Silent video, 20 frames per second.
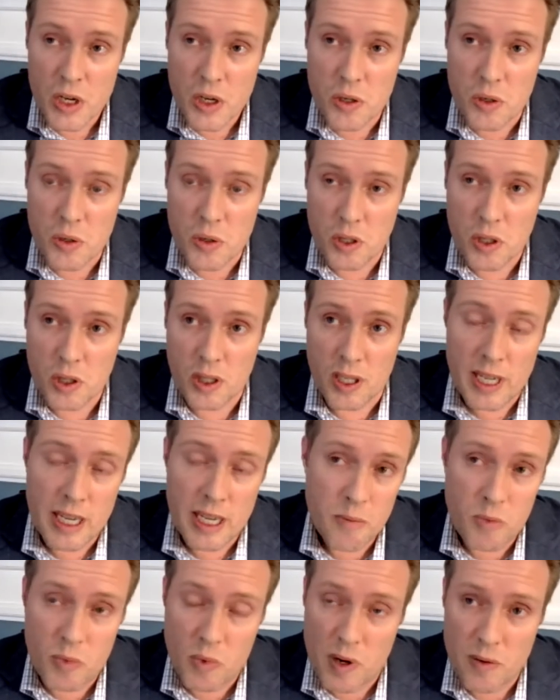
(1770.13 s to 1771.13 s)
who
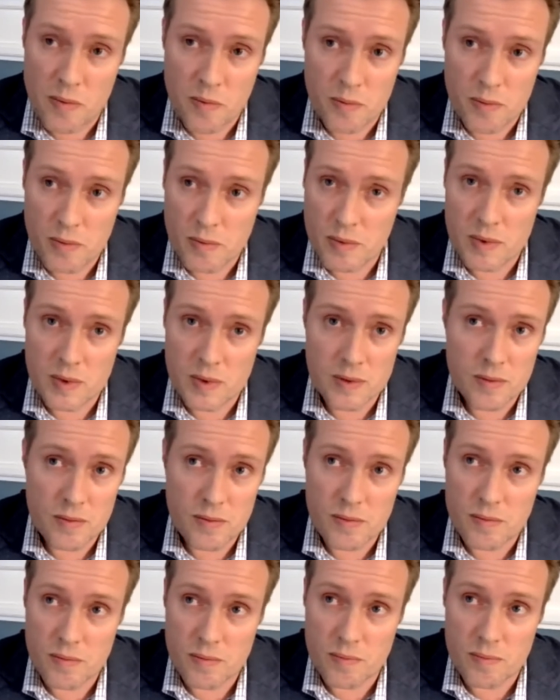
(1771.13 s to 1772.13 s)
claimed one
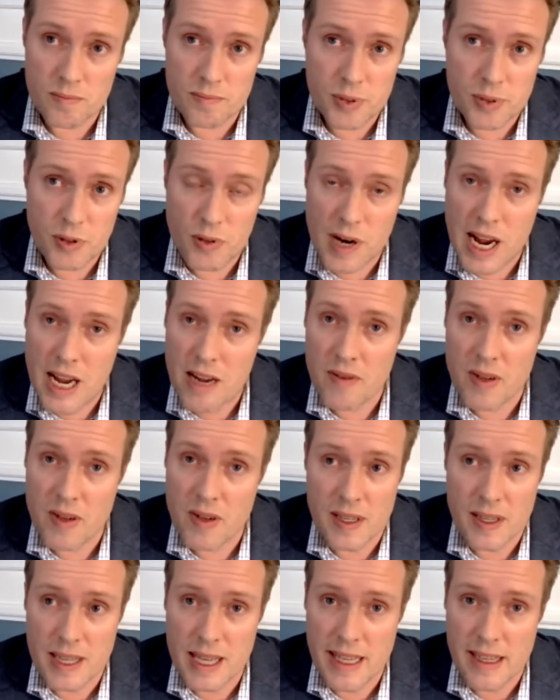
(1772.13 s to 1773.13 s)

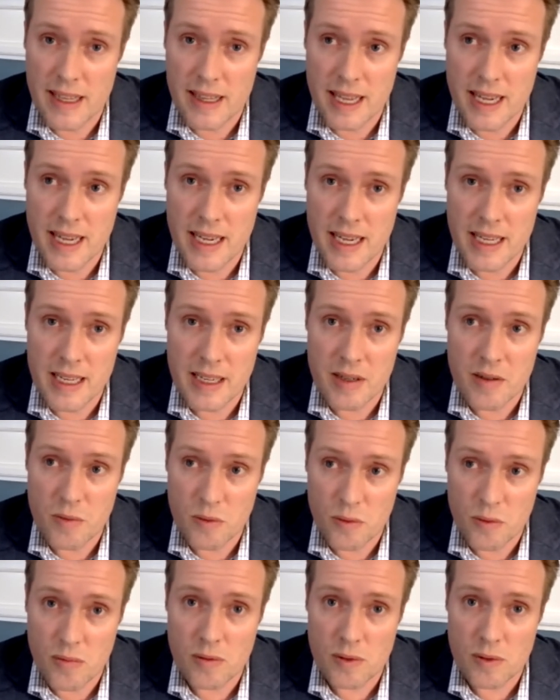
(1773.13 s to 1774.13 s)
private that they
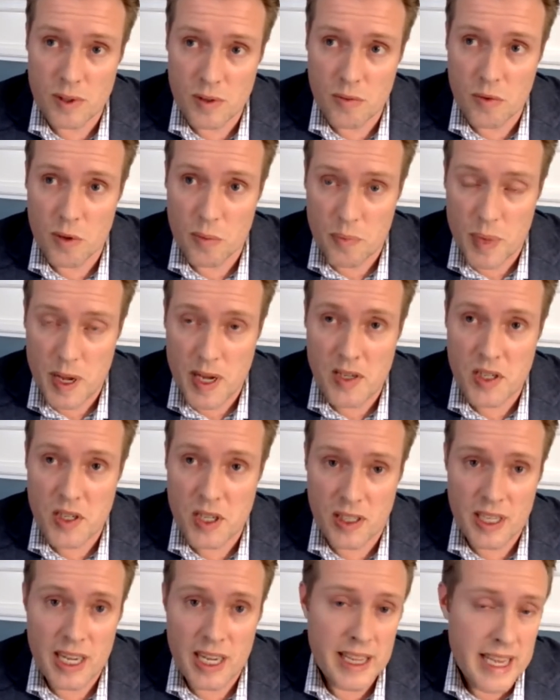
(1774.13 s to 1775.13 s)
were
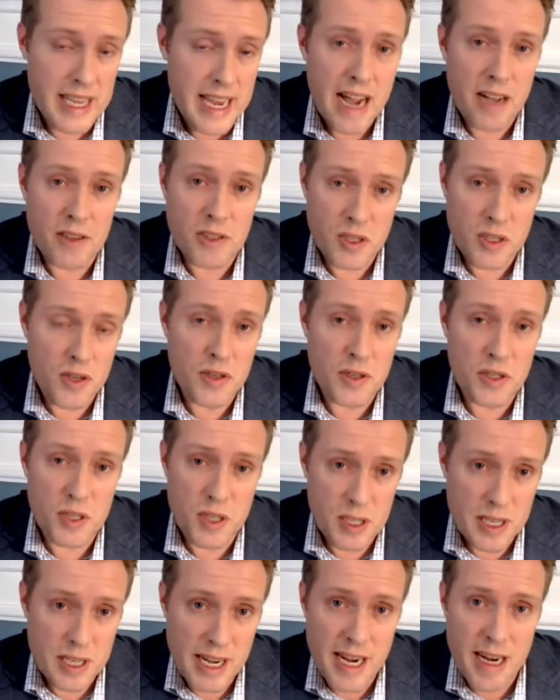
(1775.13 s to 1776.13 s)
basically on the outskirts
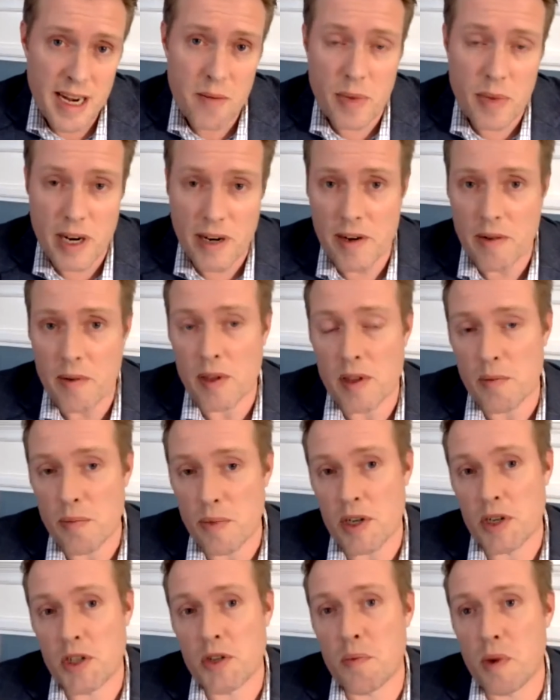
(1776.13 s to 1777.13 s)
of Danbury when the
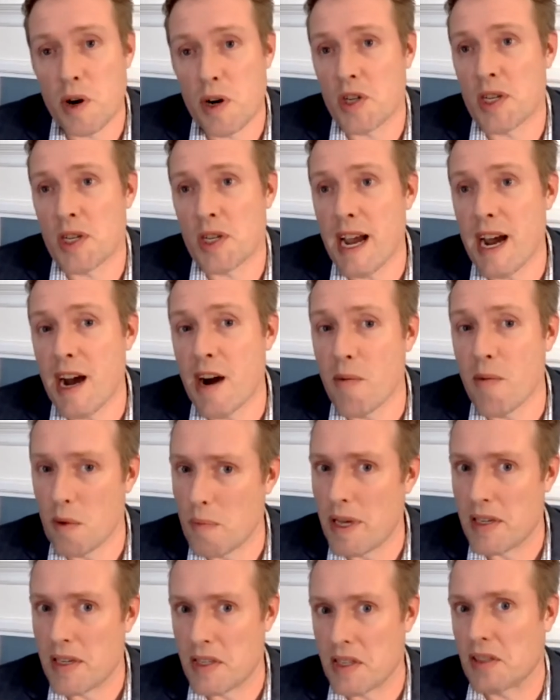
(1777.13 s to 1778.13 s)
British marched out,
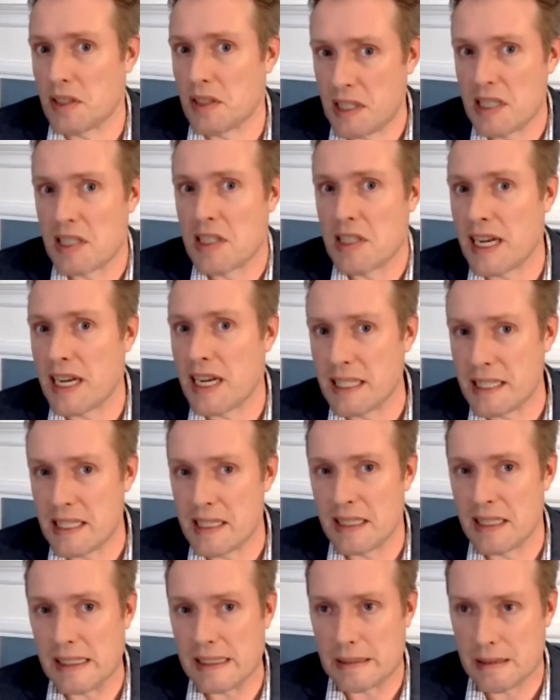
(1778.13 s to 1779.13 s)
but basically decided
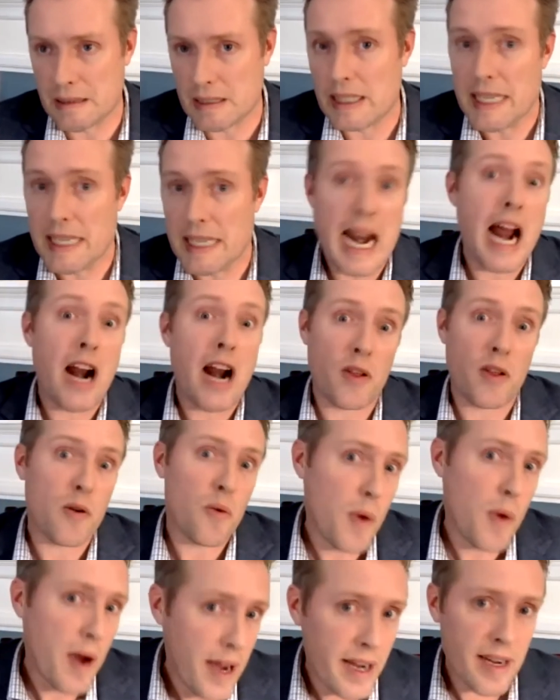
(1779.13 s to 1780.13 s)
to like get out of their
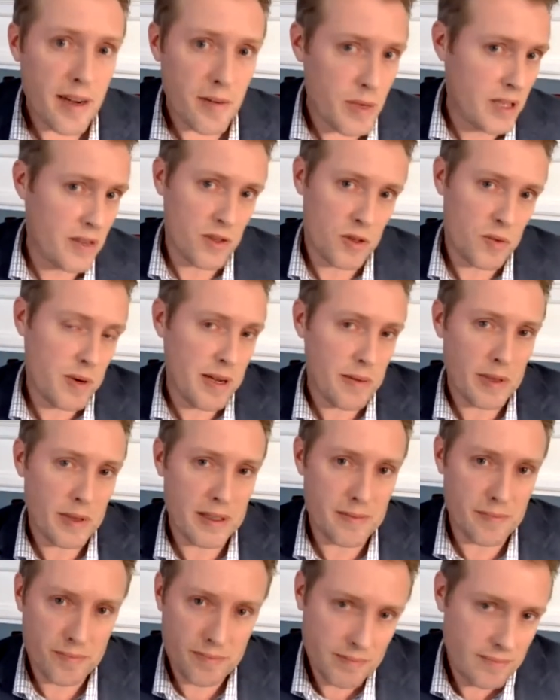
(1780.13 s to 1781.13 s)
way. I mean, there's
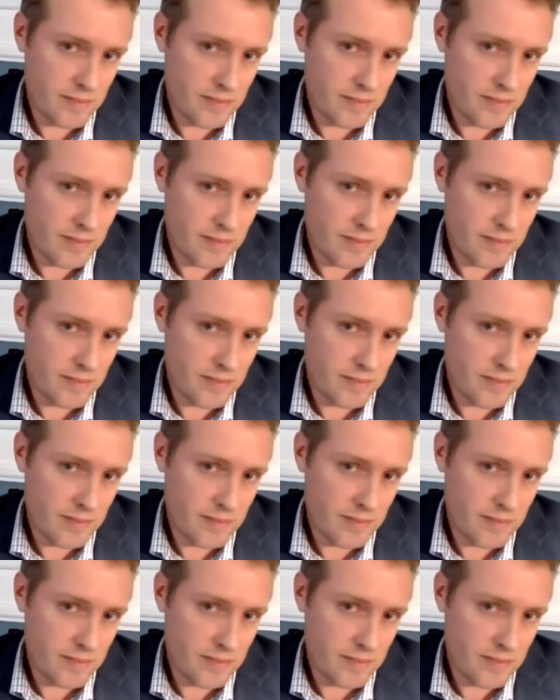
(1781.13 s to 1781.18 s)
probably